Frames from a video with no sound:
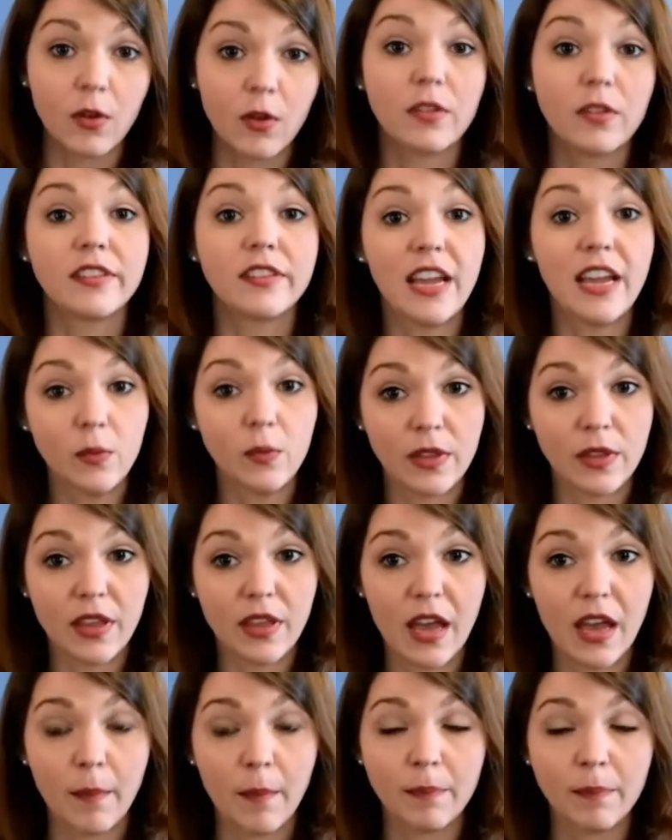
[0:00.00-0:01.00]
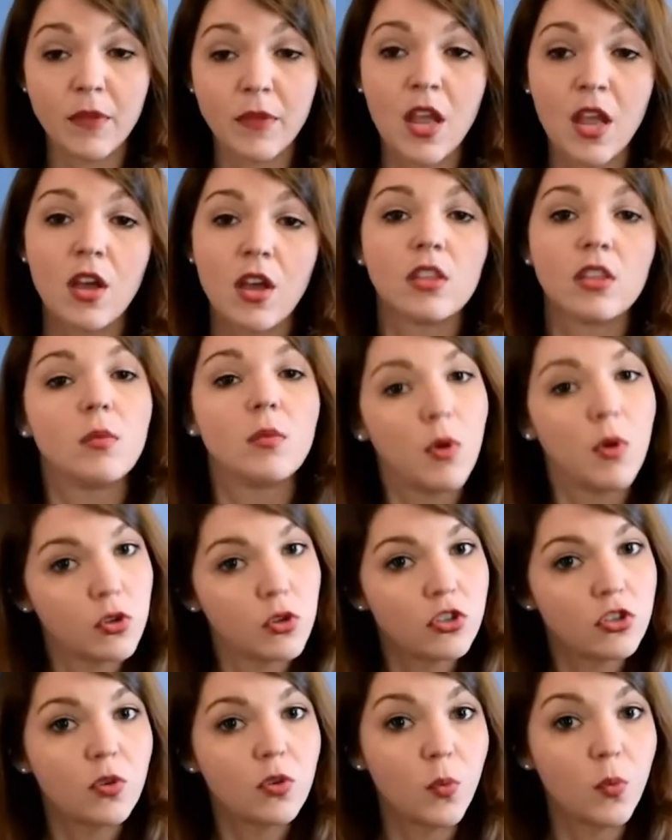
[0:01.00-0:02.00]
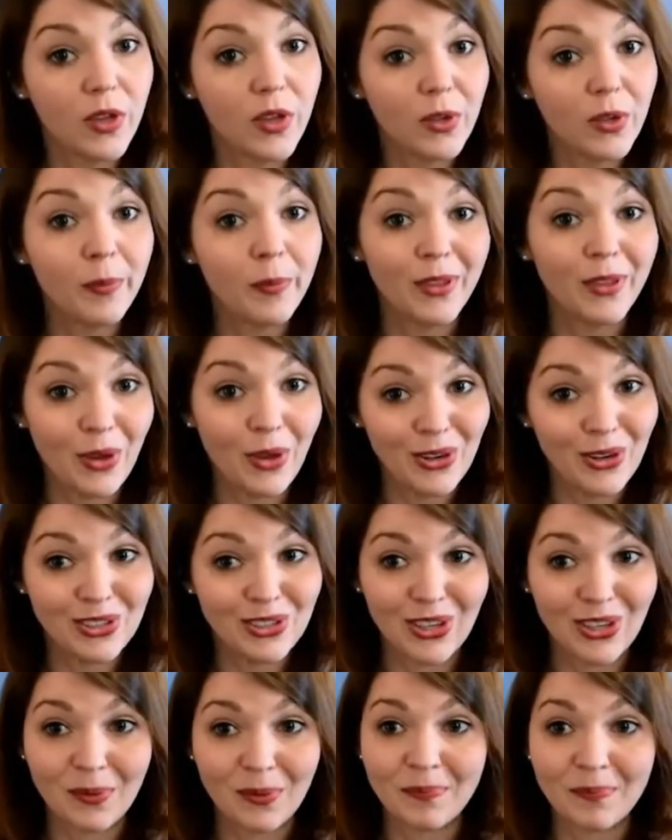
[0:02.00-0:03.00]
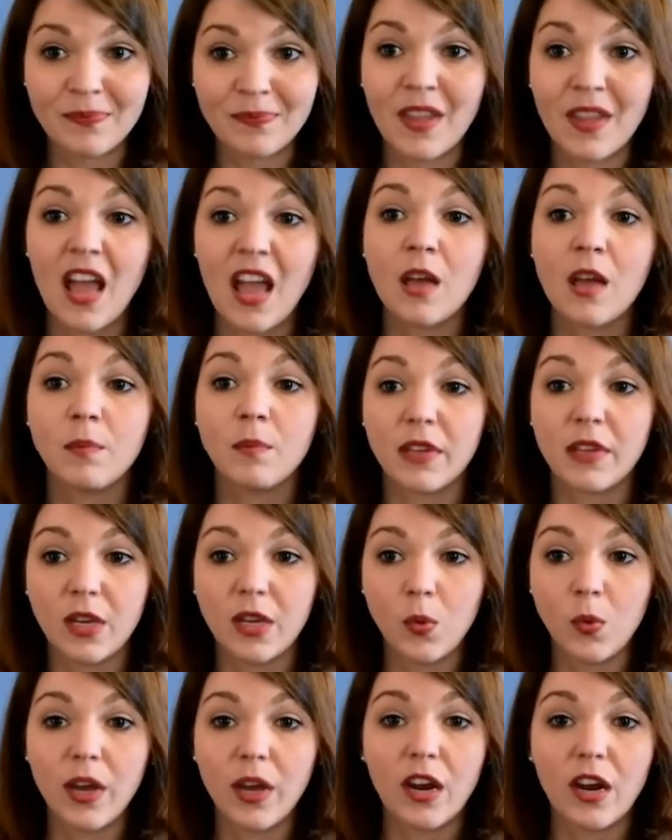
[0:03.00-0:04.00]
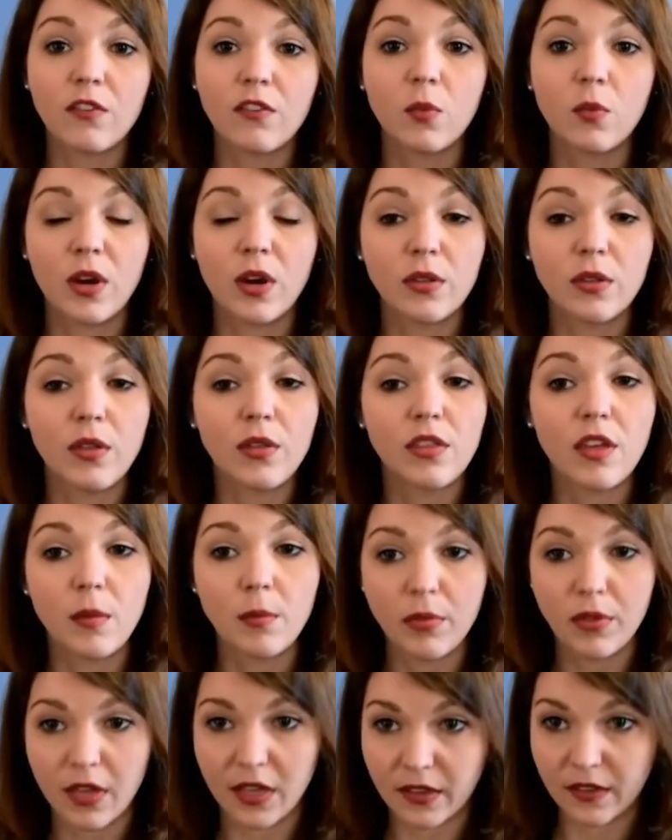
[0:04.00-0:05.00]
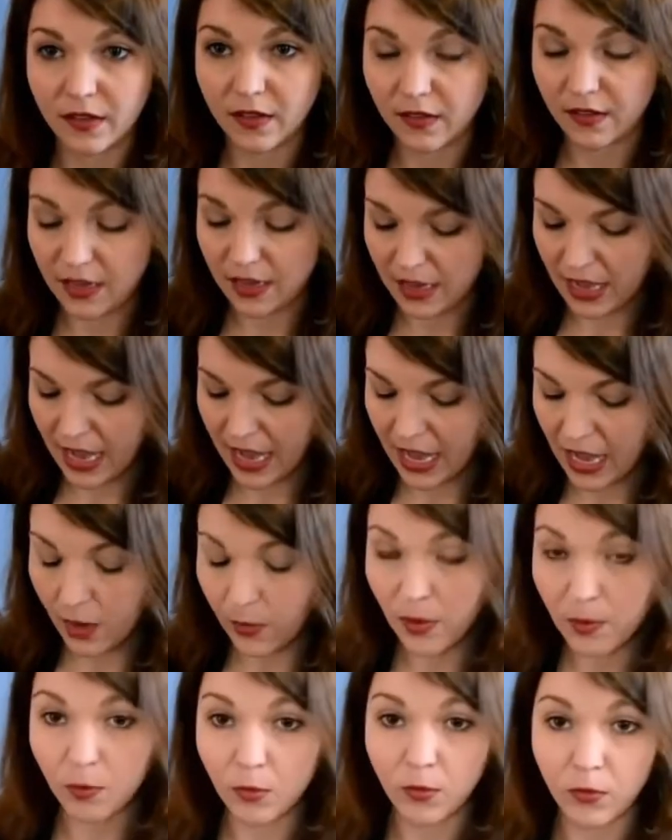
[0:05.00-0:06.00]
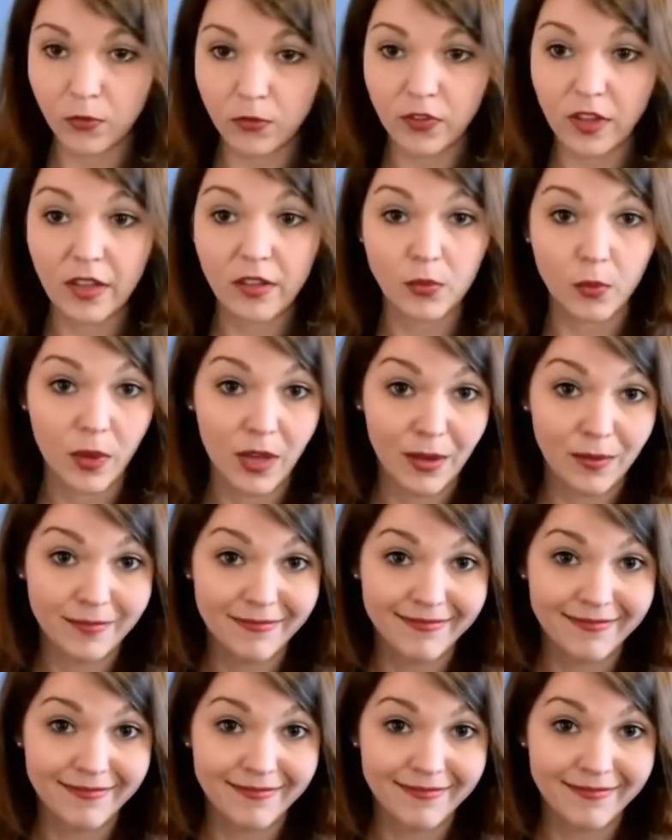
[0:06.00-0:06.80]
or down with M, the motion will be larger. Be aware of where the thumb places and how it moves as well.